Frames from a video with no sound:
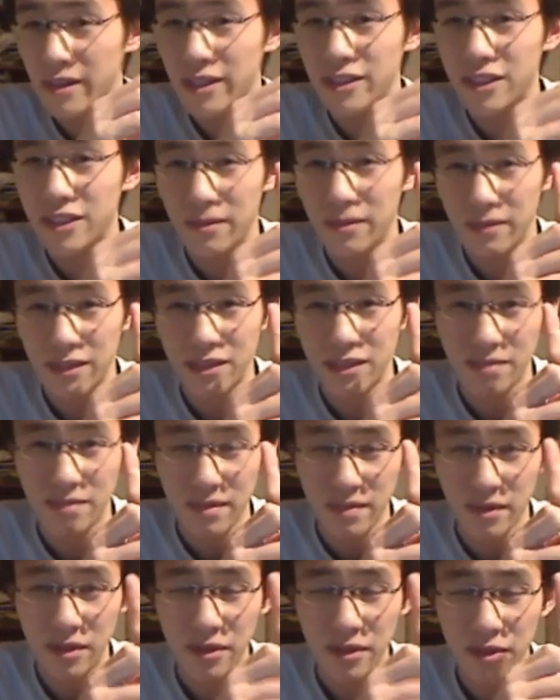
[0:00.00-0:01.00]
Japanese
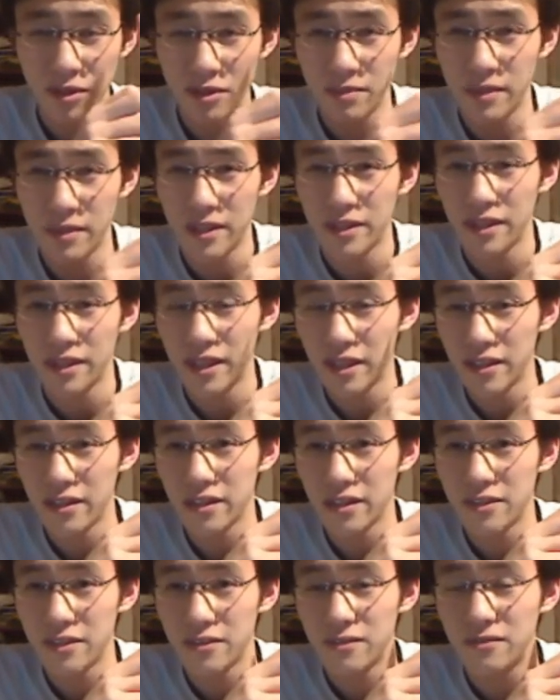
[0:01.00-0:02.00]
people who speak
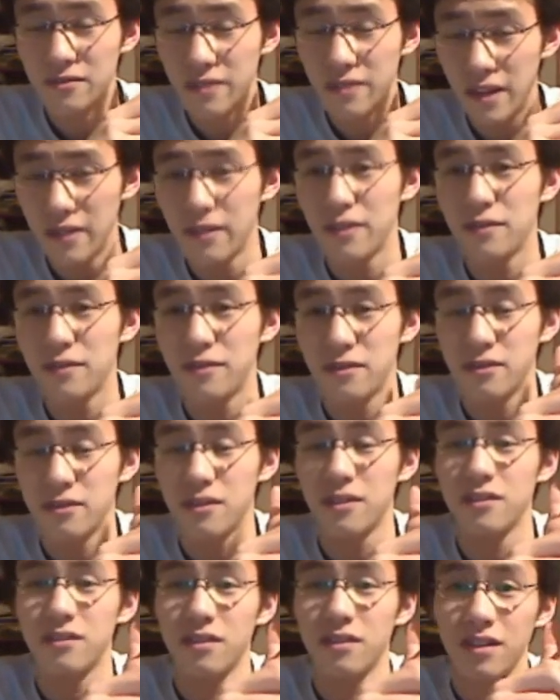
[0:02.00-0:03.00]
English very
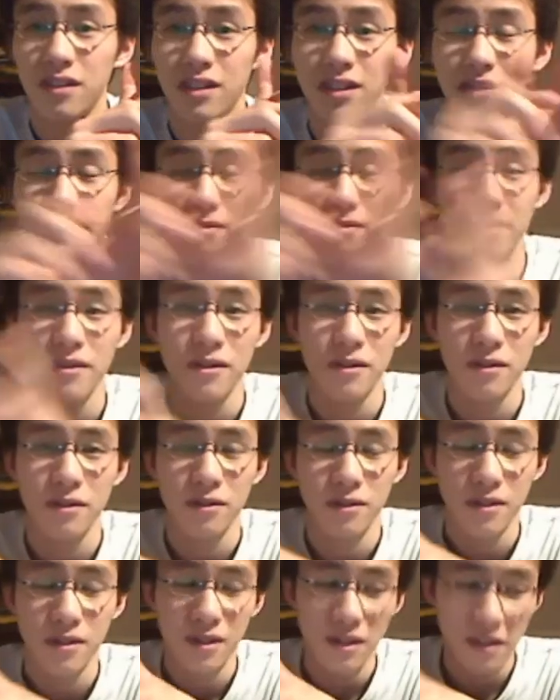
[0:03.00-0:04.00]
fluently, even
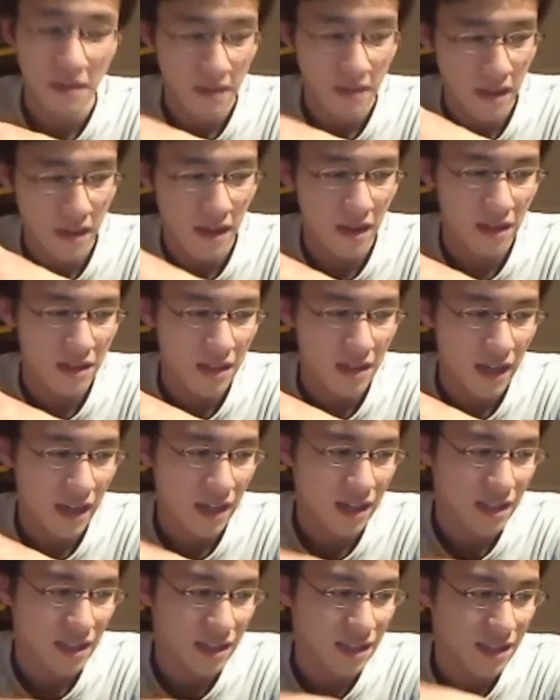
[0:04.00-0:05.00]
though they are
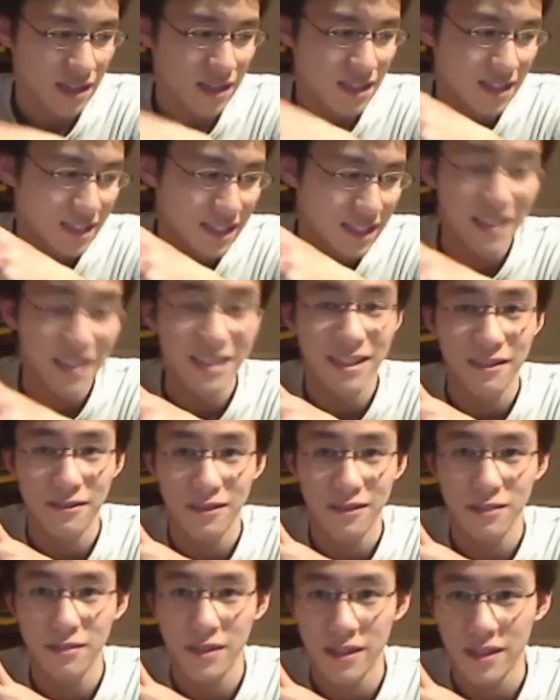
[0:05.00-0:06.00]
not
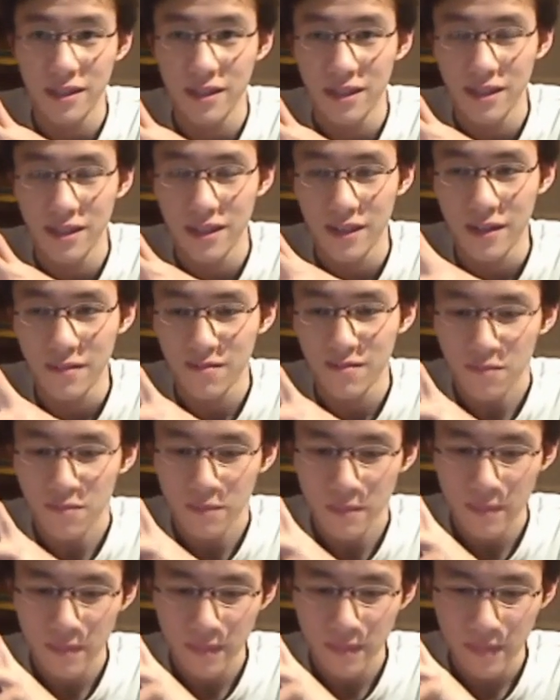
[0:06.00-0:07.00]
native speaker.
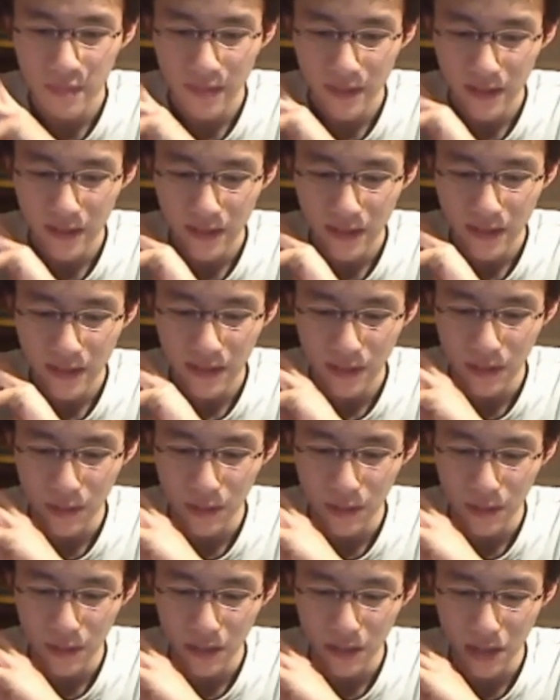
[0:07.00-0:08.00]

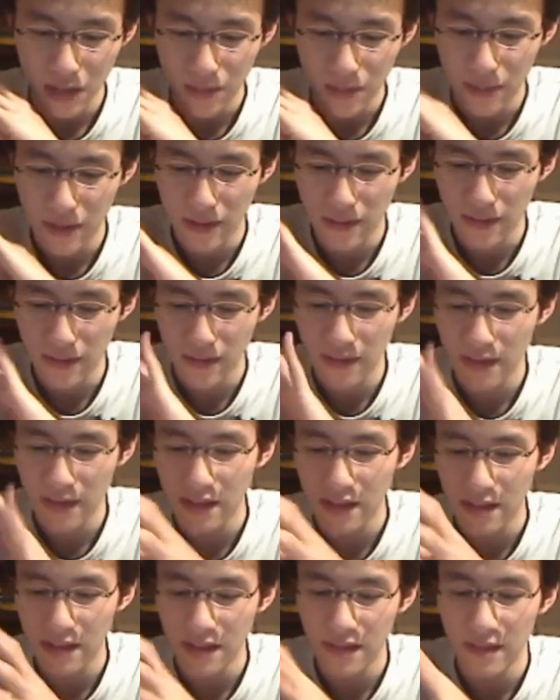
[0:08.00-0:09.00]
So I mean,
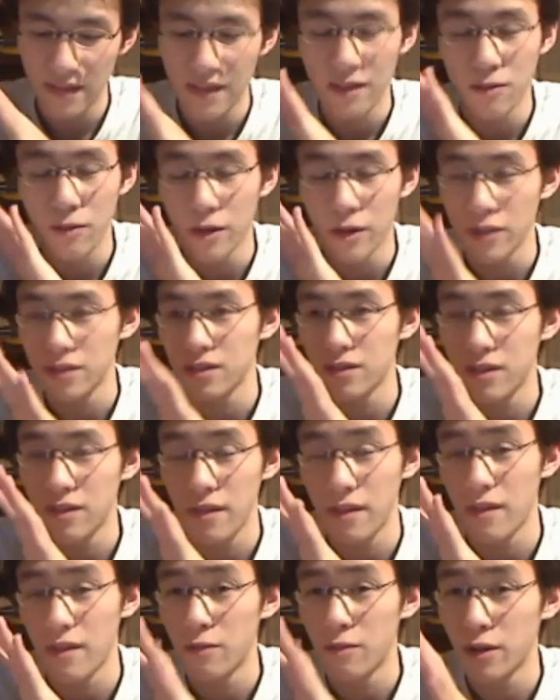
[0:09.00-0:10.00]
they
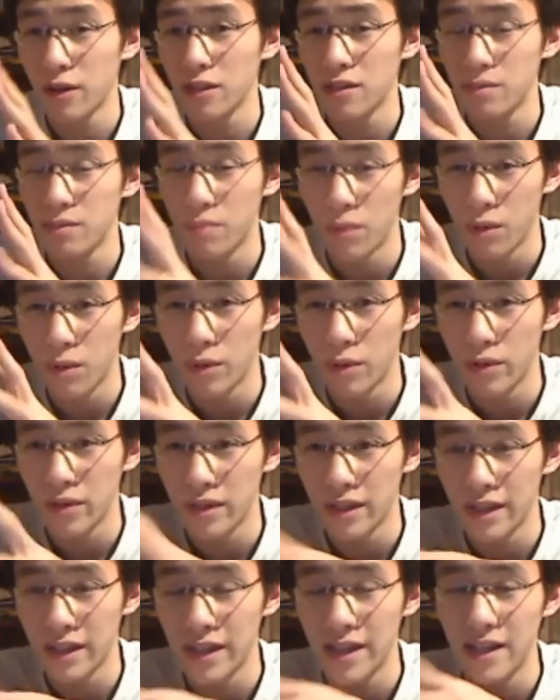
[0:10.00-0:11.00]
weren't
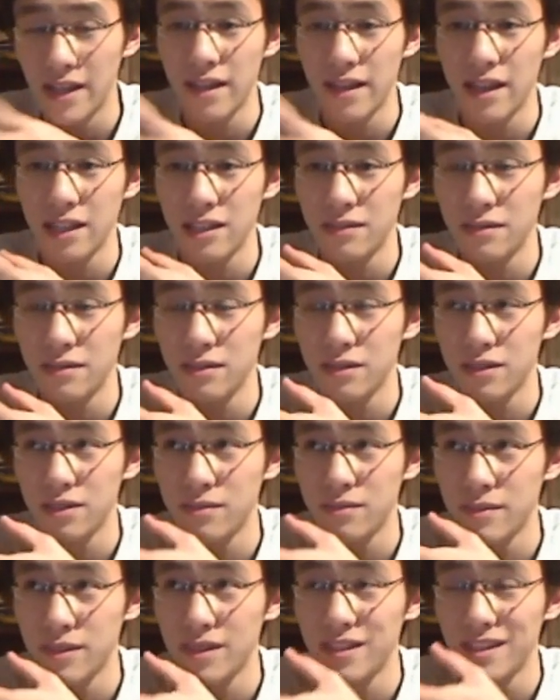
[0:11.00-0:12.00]
born in a
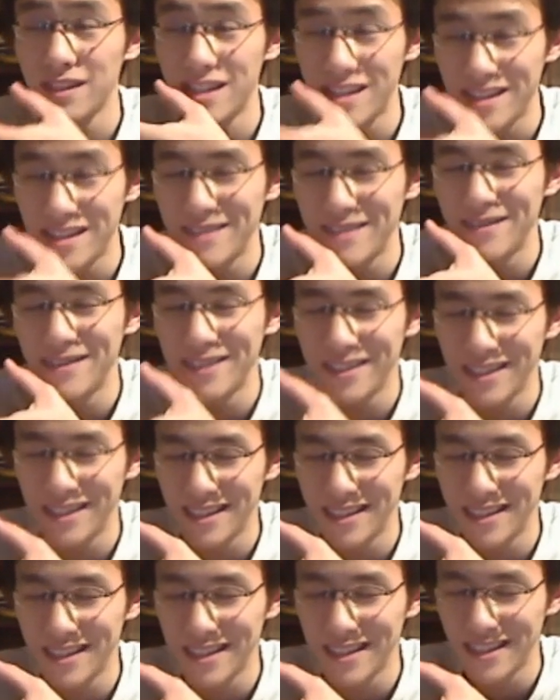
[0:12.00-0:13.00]
native
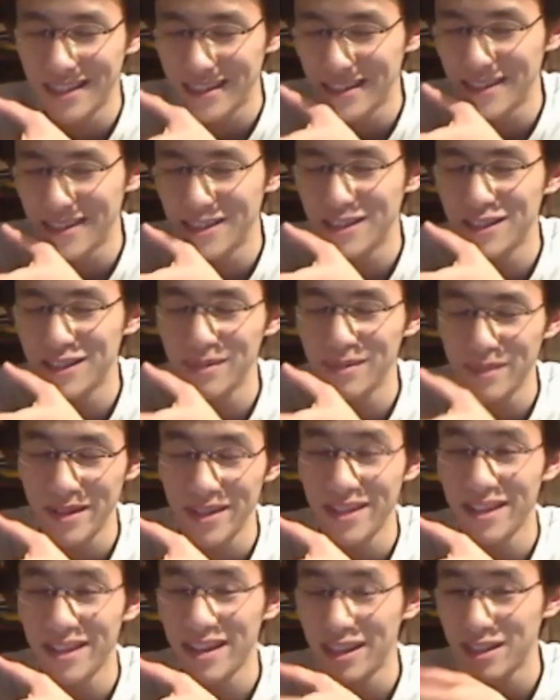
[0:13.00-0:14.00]
English
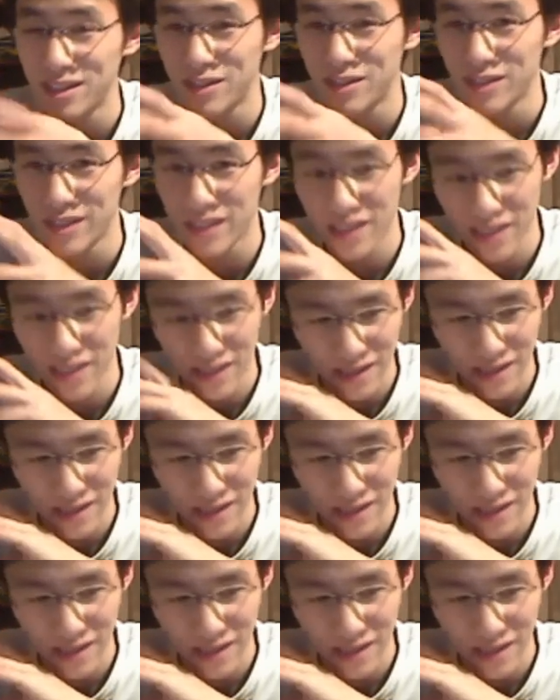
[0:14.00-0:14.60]
speaking country,